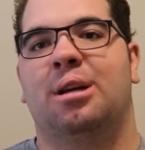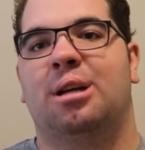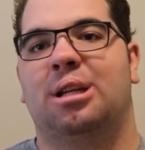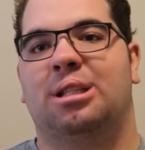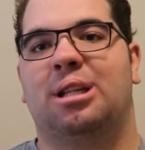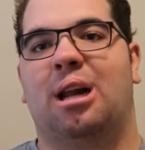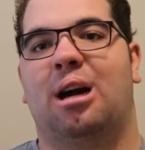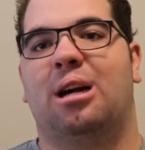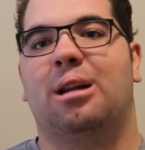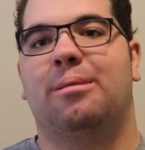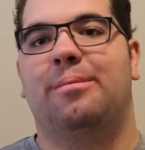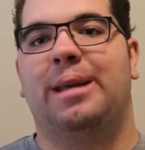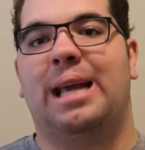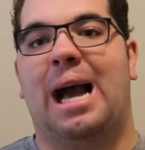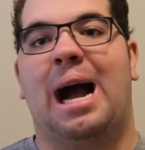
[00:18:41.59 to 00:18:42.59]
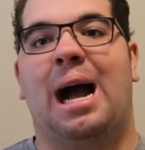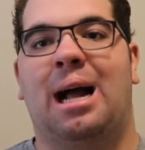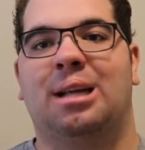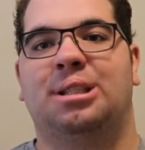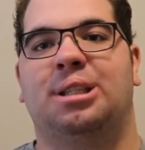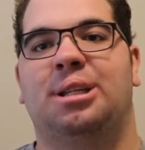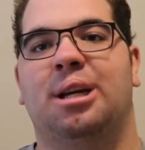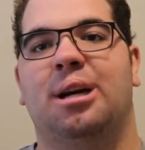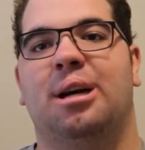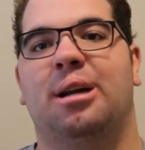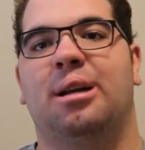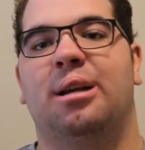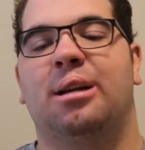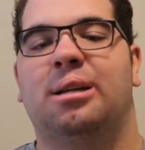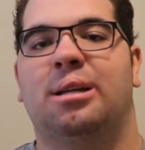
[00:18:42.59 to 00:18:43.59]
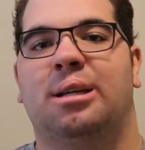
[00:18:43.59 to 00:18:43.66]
it's not going to be as good